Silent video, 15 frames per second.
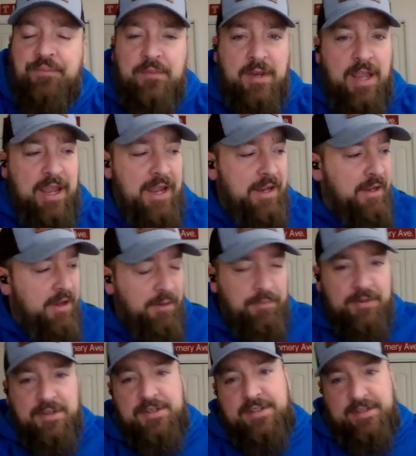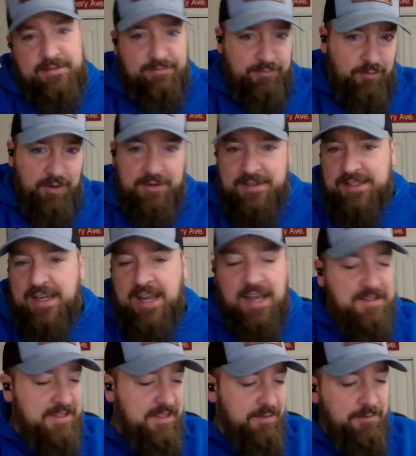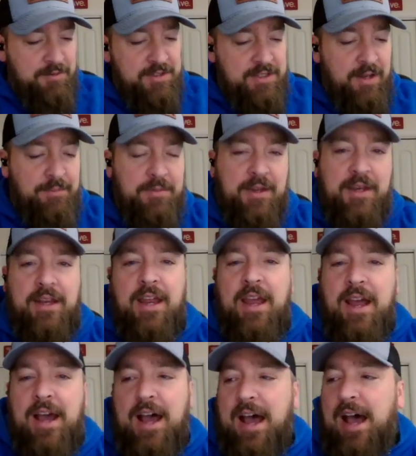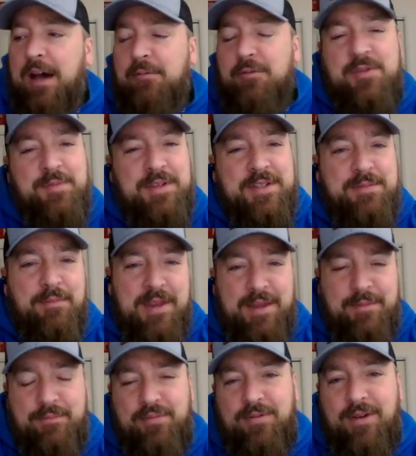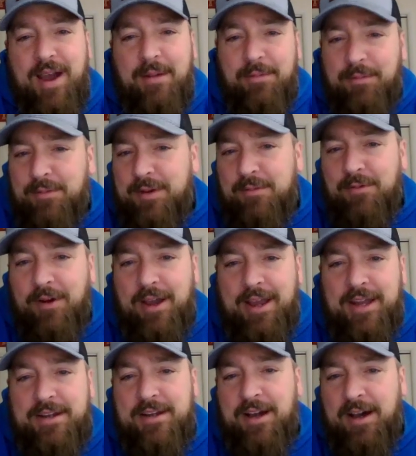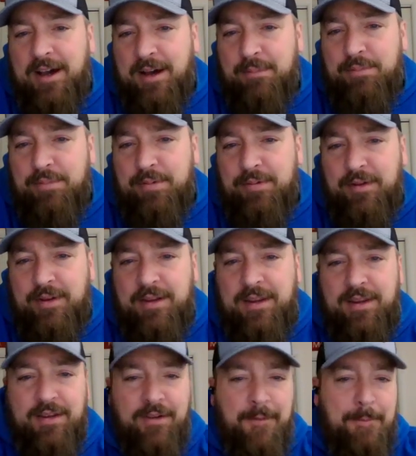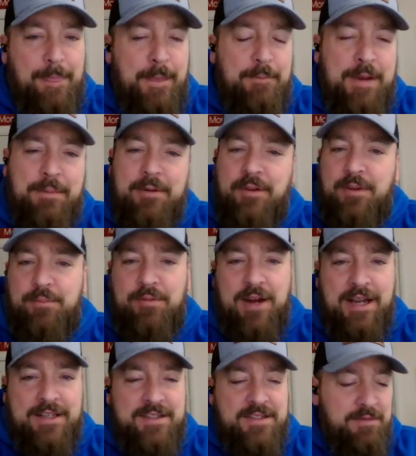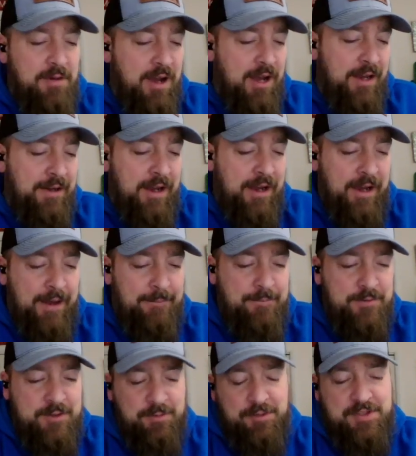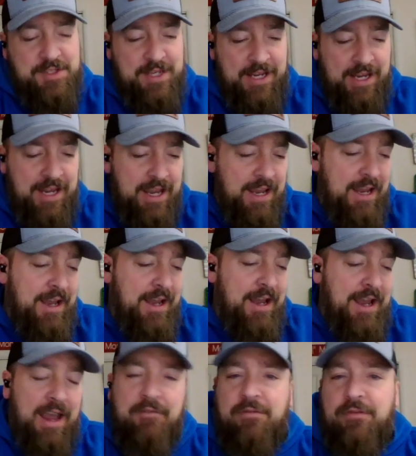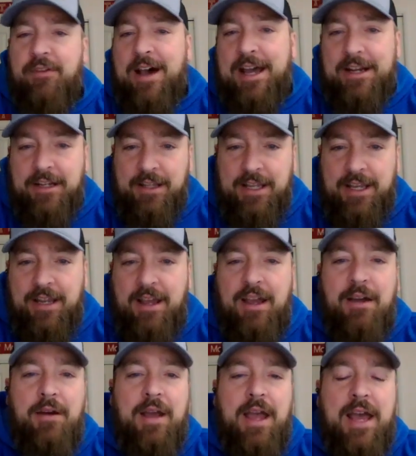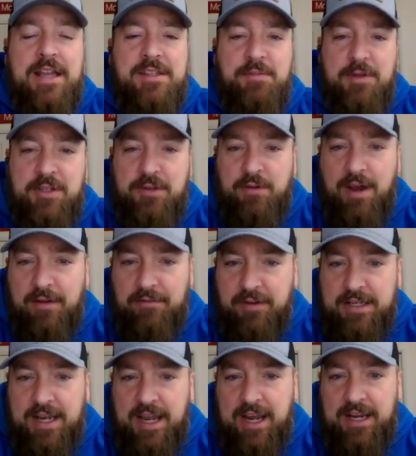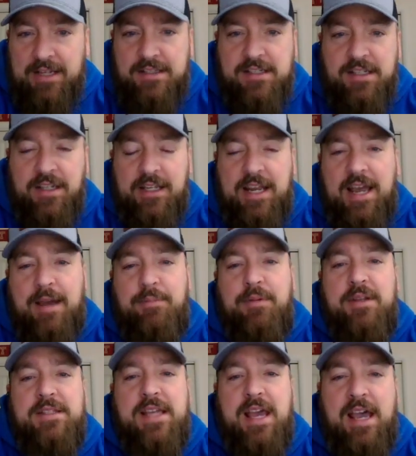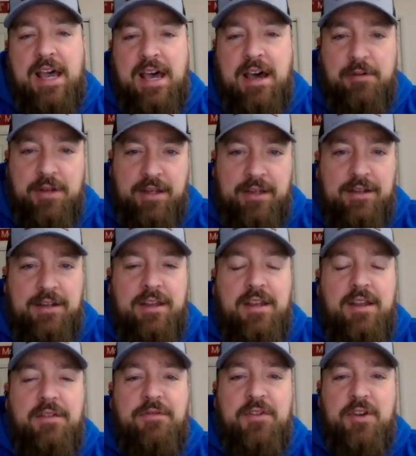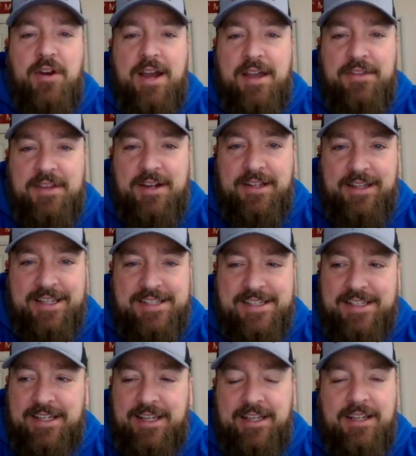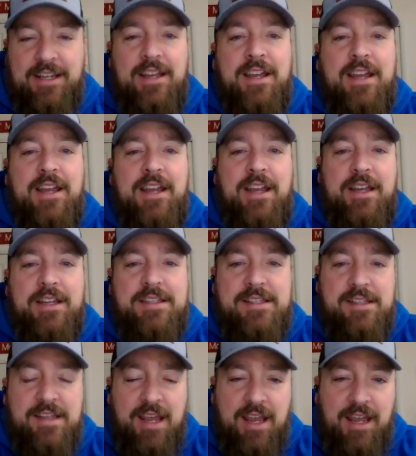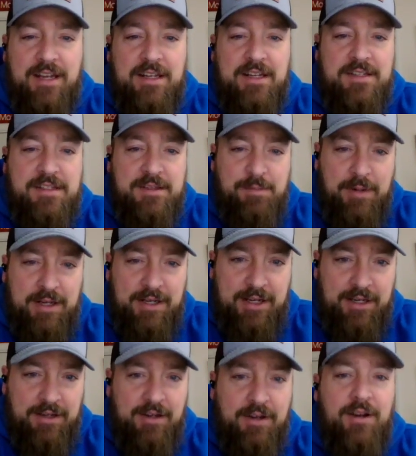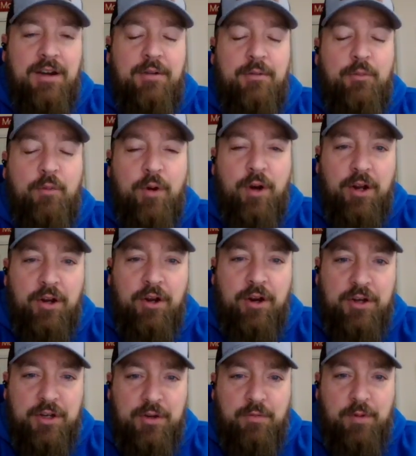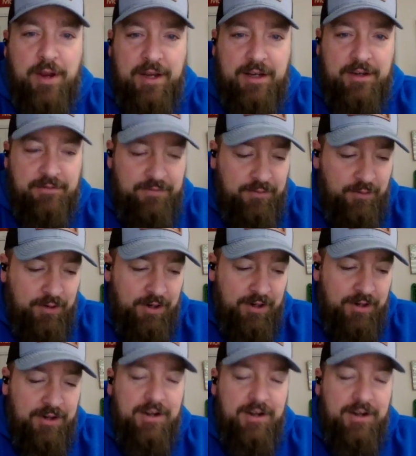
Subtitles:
hey, help us run the scout team or something, which means he probably will end up, maybe on the practice squad. So we'll see. And finally, as we do every day until it happens, Howie, if you're out there listening, extend Smitty. What are you waiting for?